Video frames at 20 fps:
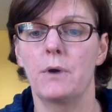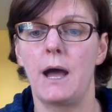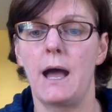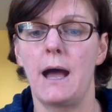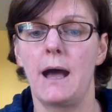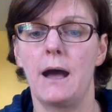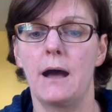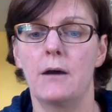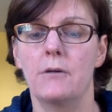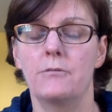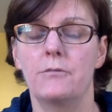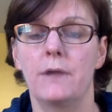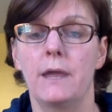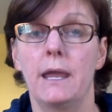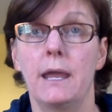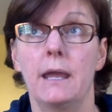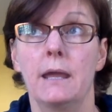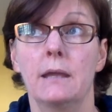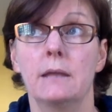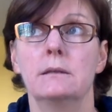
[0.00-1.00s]
have,
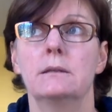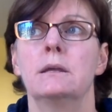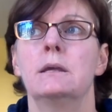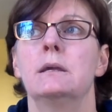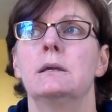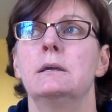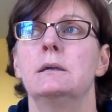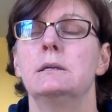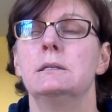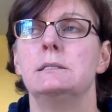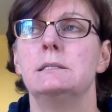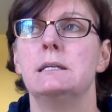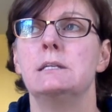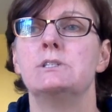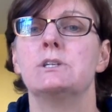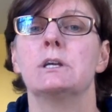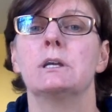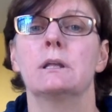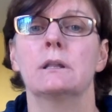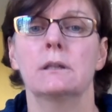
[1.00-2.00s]
and
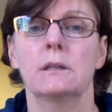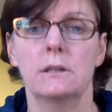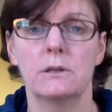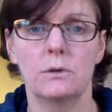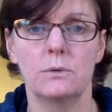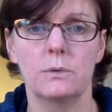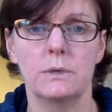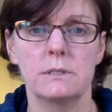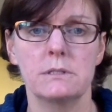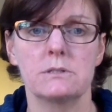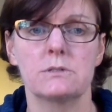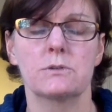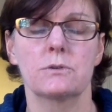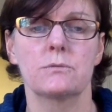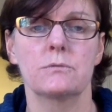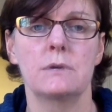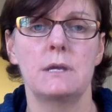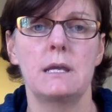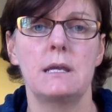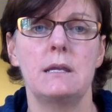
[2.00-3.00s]
teaching little ones
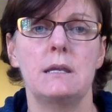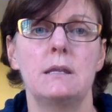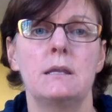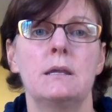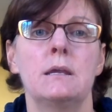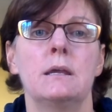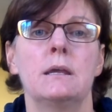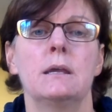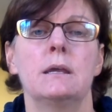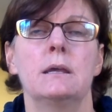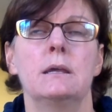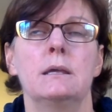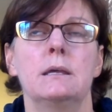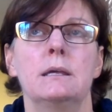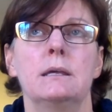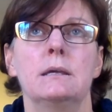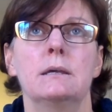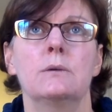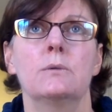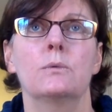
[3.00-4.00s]
to read
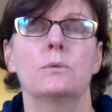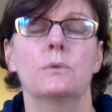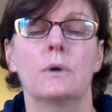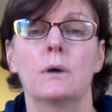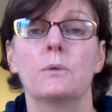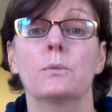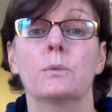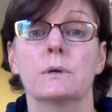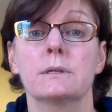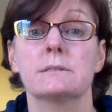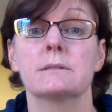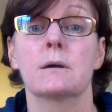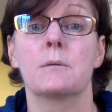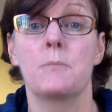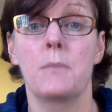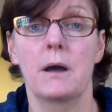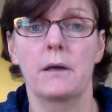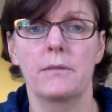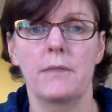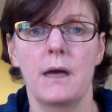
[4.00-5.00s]
was
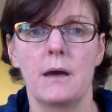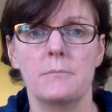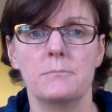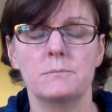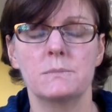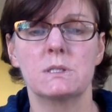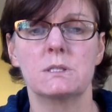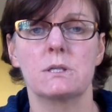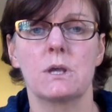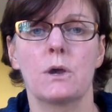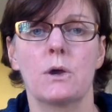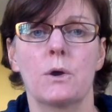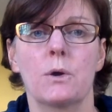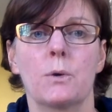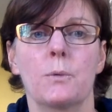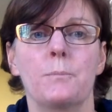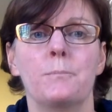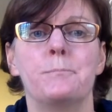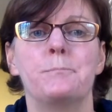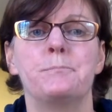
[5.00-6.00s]
among them.
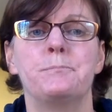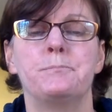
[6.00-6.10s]
So